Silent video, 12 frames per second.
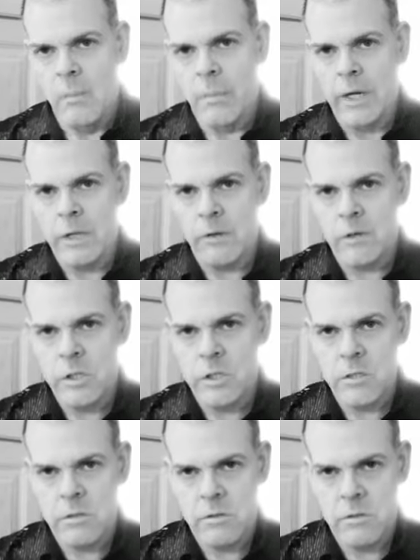but
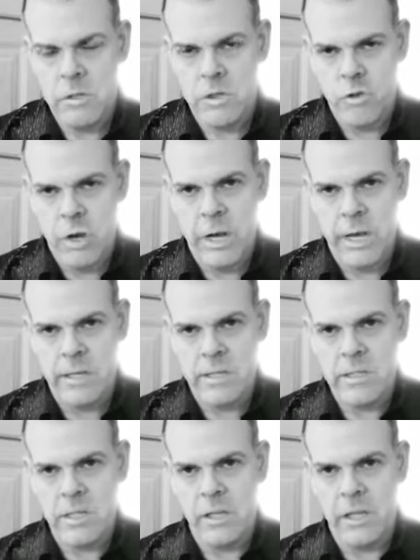just
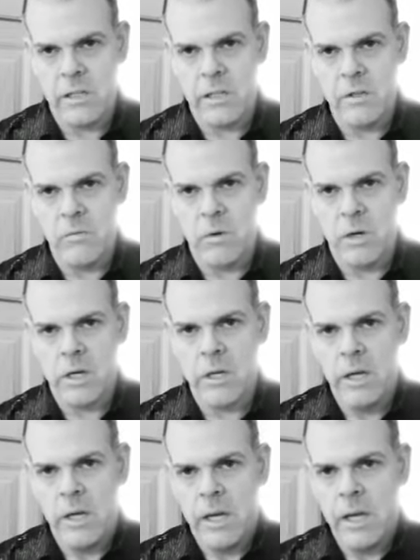strands, the length that you want,
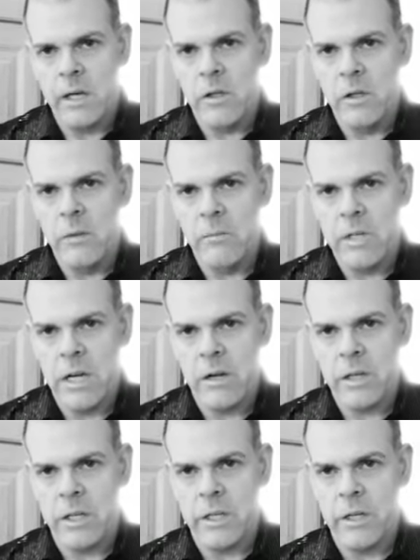and glue them
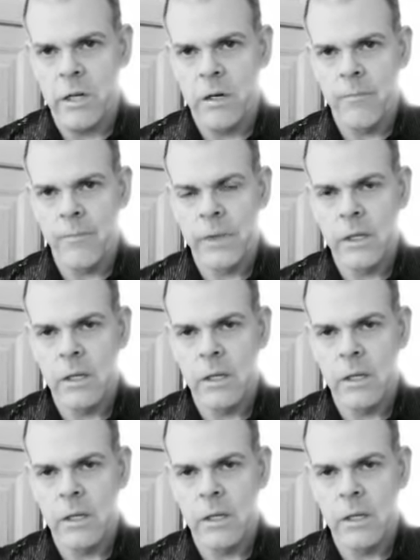down here